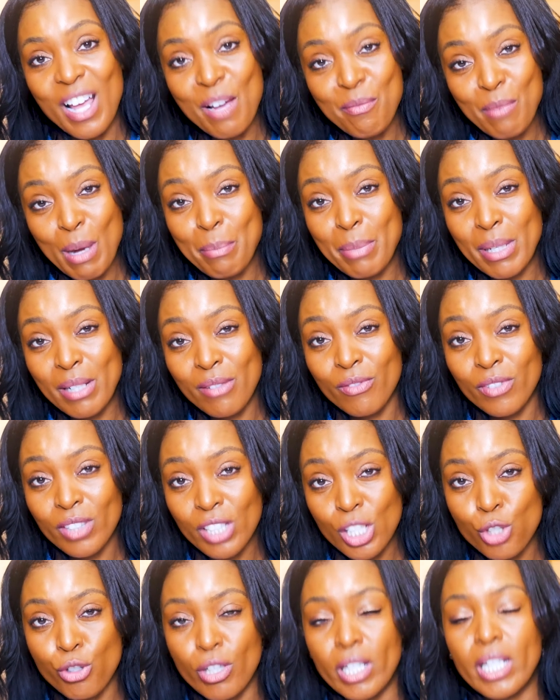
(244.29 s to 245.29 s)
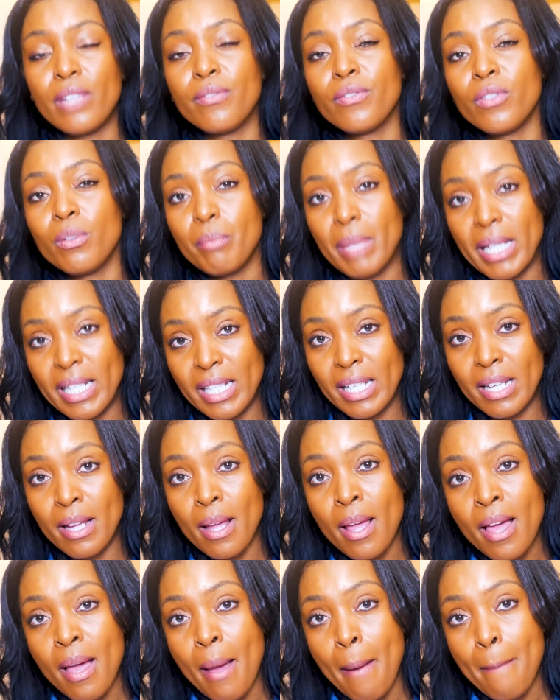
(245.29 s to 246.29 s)
that might be really tricky for many.
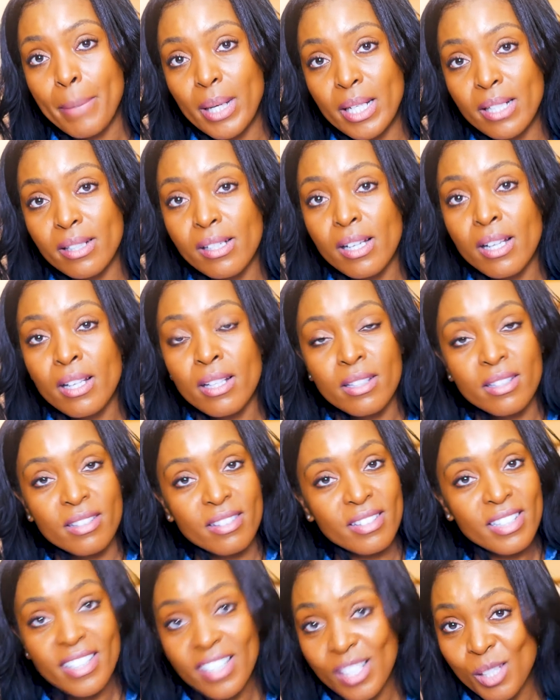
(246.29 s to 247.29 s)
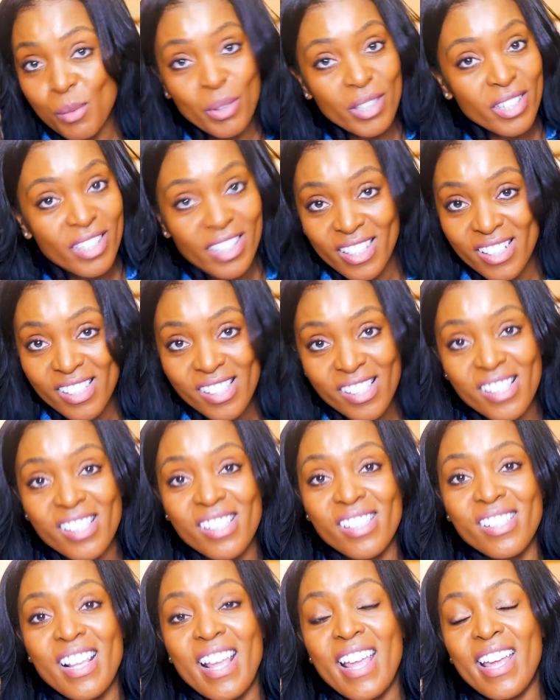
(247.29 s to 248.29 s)
But it is what it
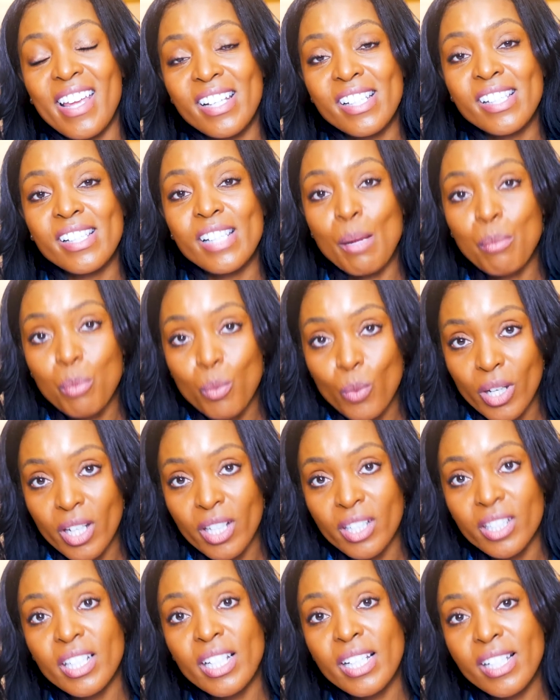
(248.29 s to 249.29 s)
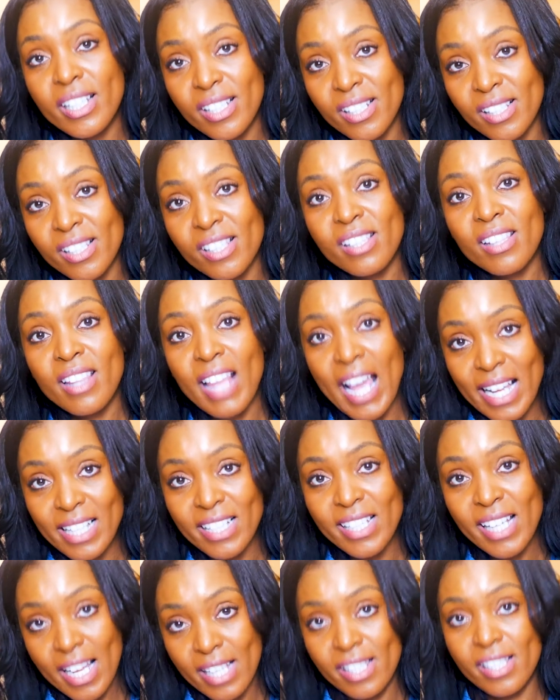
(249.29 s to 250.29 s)
is. And step one is
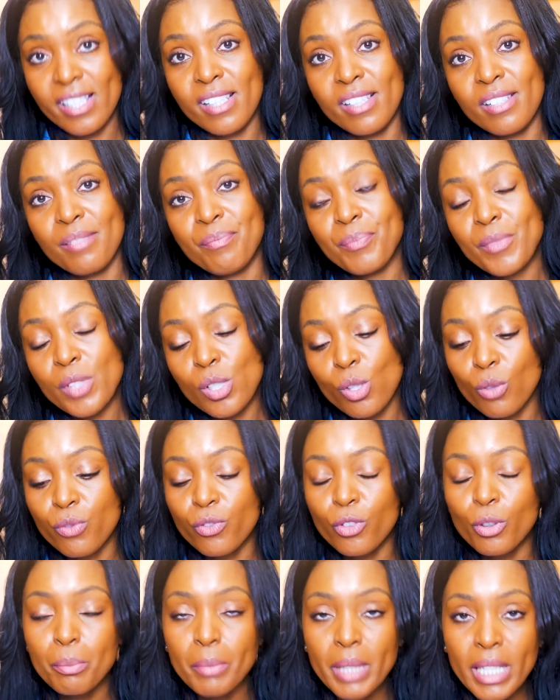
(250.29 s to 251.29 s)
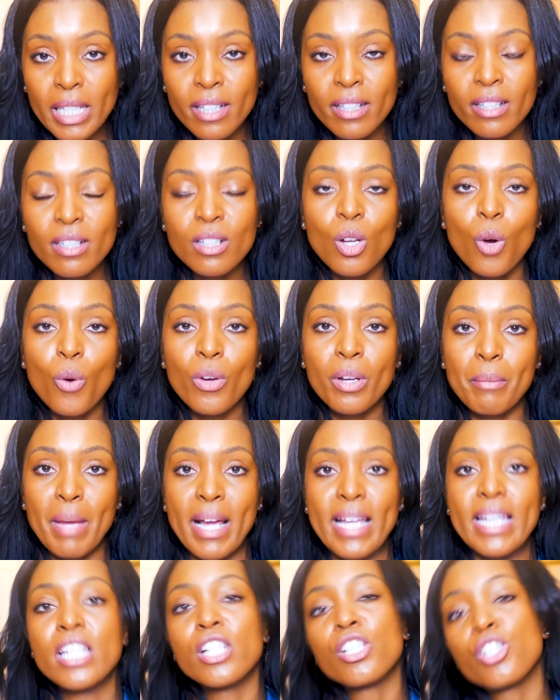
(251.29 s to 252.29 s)
that test. So for me, knowing
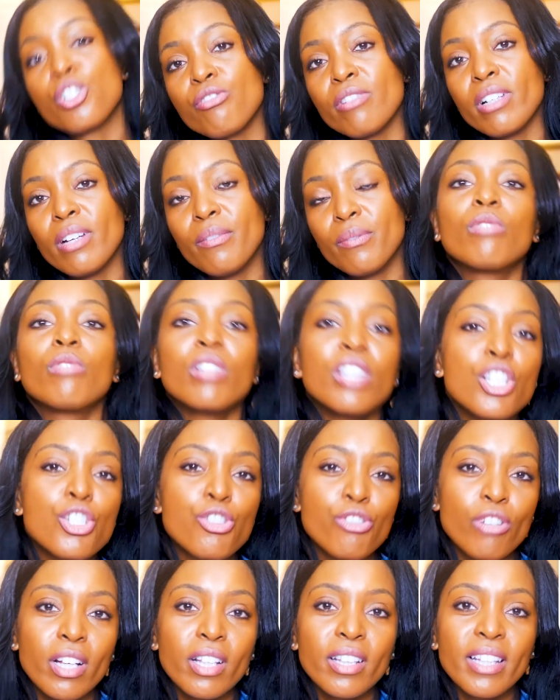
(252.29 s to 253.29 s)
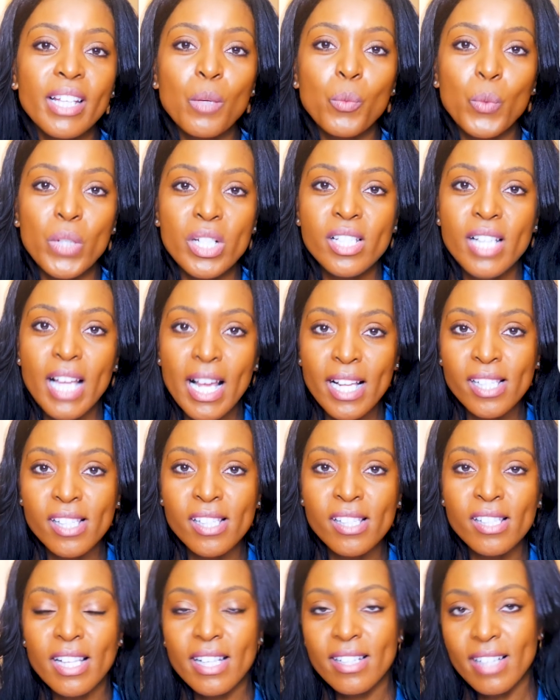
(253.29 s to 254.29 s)
my history really struggling with
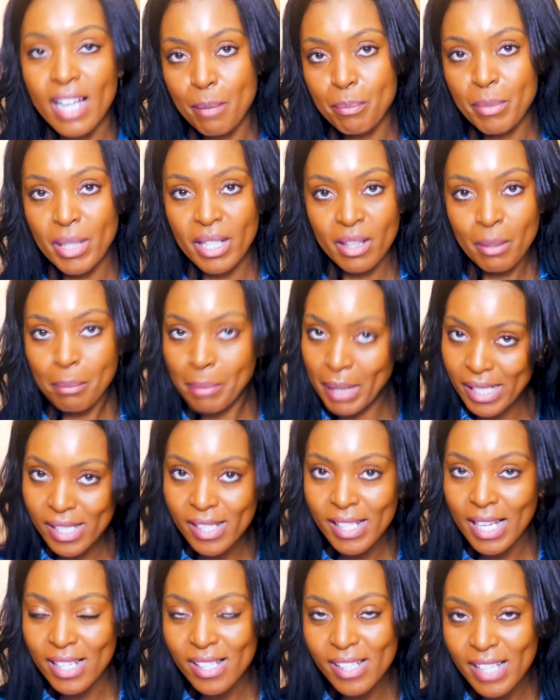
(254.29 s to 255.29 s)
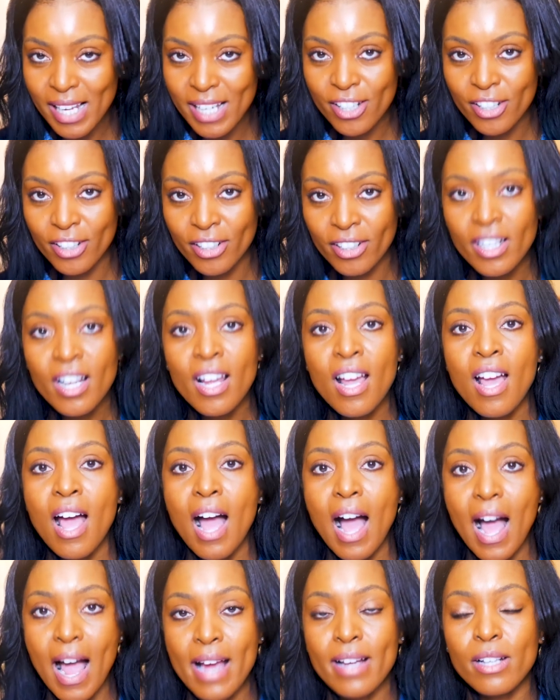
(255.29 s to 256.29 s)
tests and not being the best test taker,
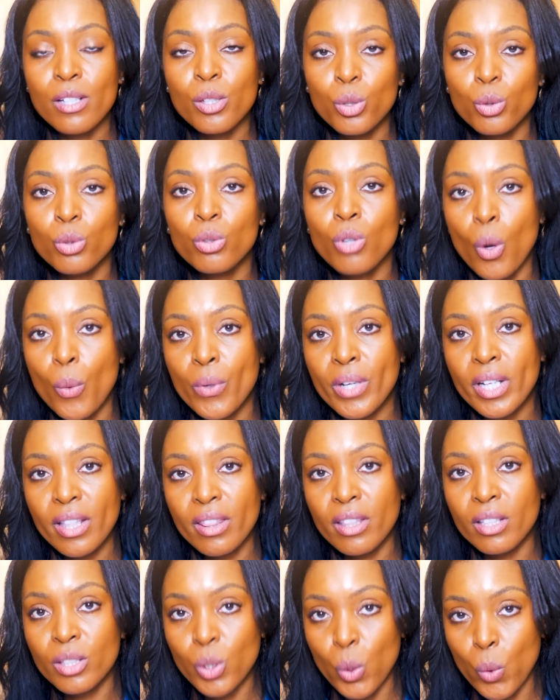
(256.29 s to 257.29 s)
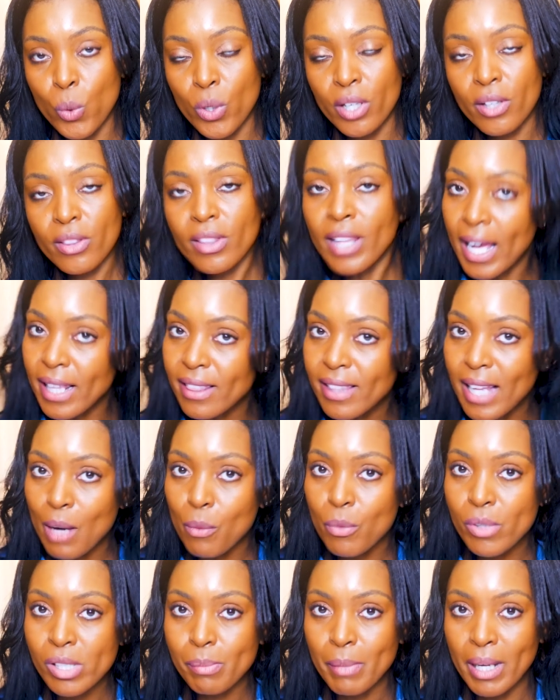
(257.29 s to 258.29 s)
I knew going in the door that
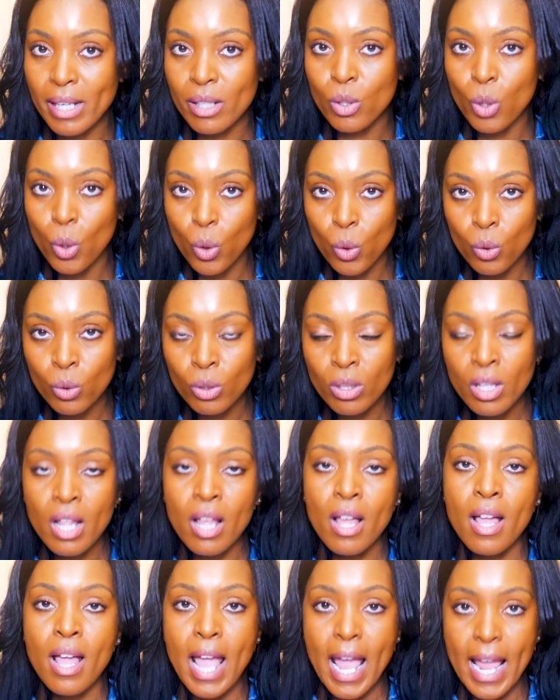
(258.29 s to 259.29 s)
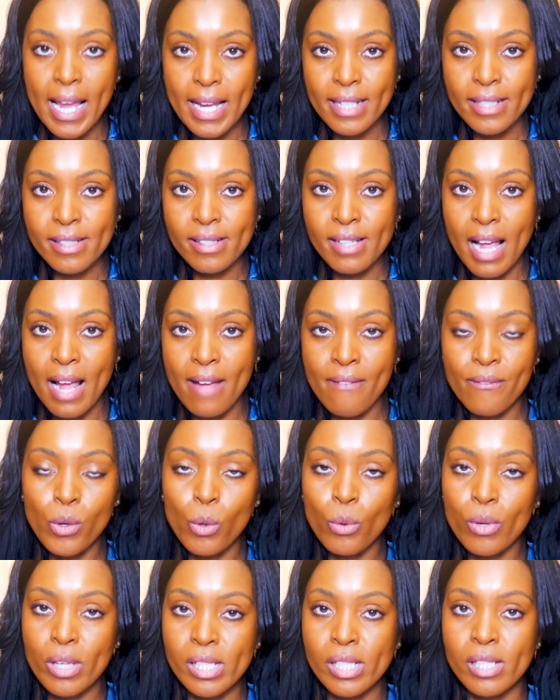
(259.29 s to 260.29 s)
that was my goal and I
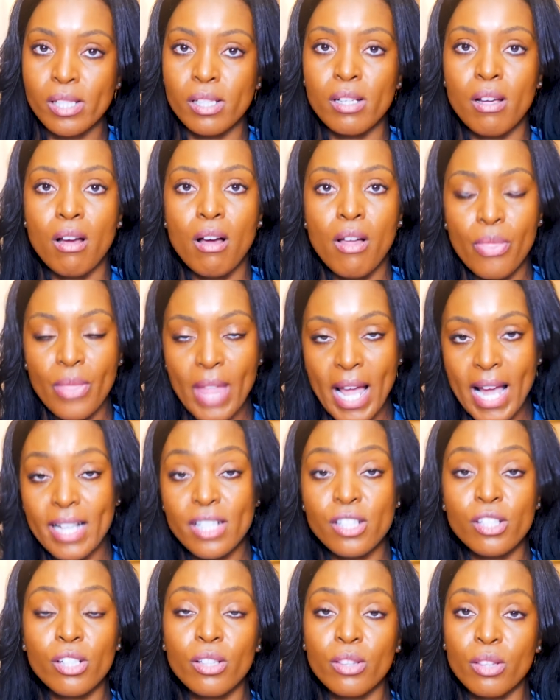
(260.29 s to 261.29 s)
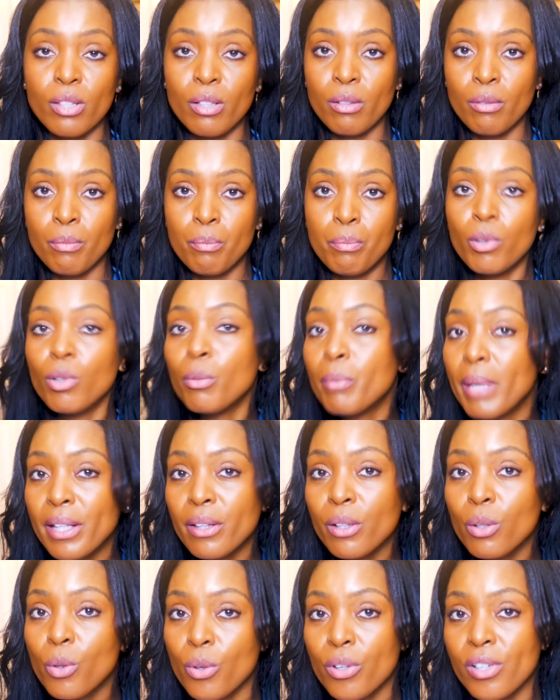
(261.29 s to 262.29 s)
focused on that. I took the bull by
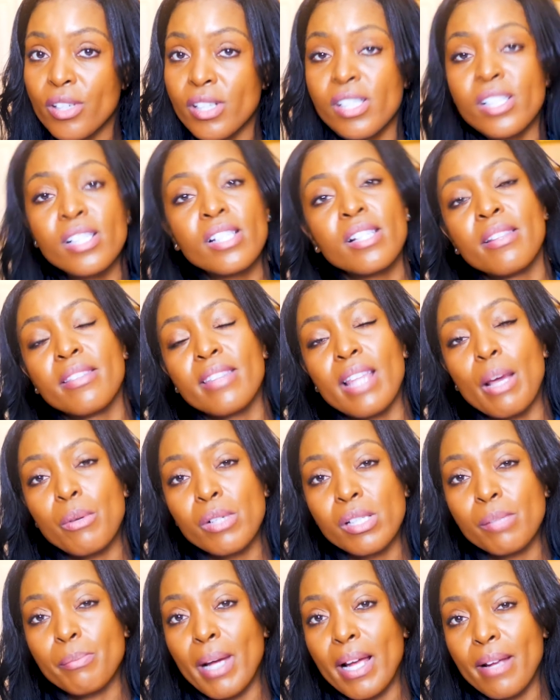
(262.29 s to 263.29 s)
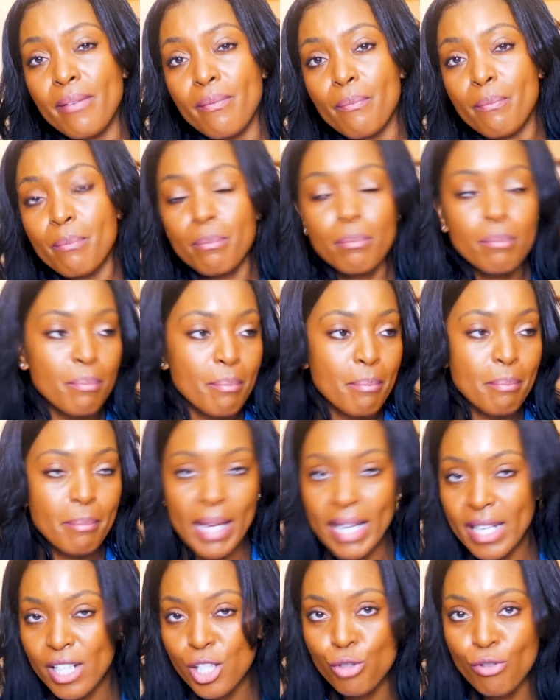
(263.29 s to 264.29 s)
the horns. That was my
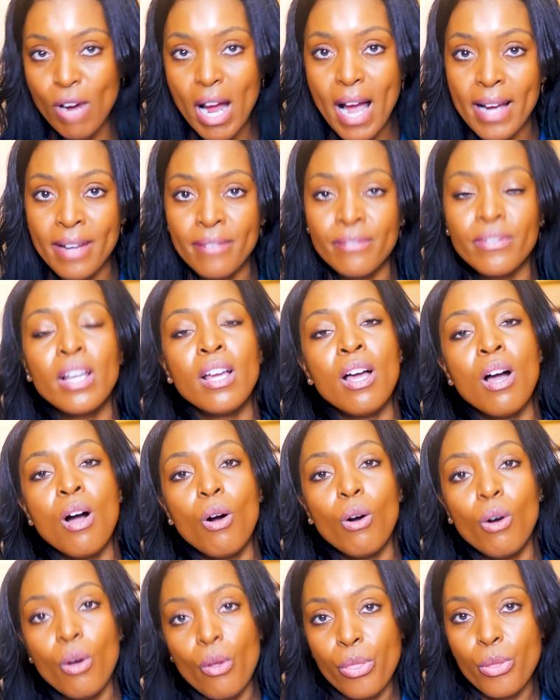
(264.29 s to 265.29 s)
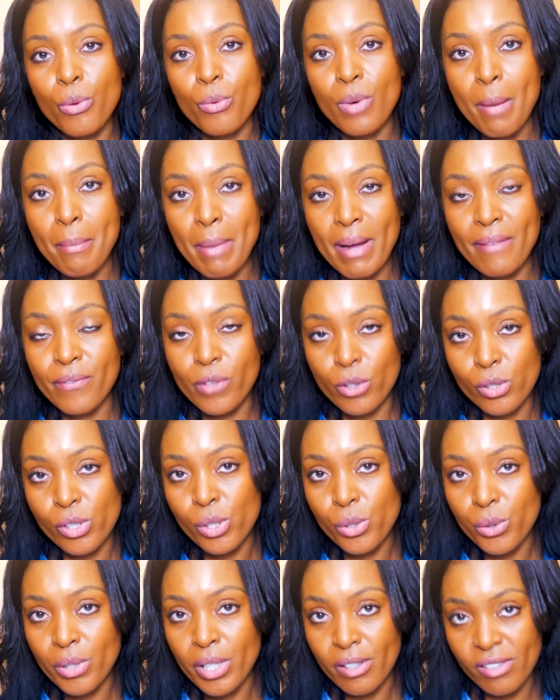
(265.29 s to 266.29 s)
main drive all throughout my
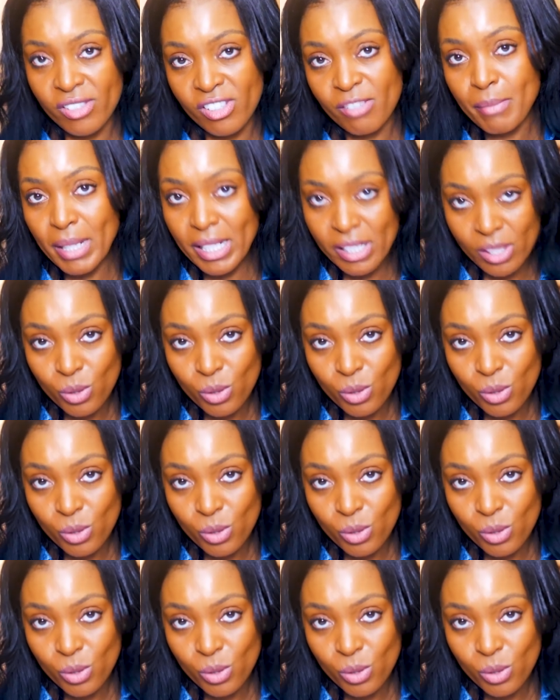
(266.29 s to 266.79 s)
first two years in med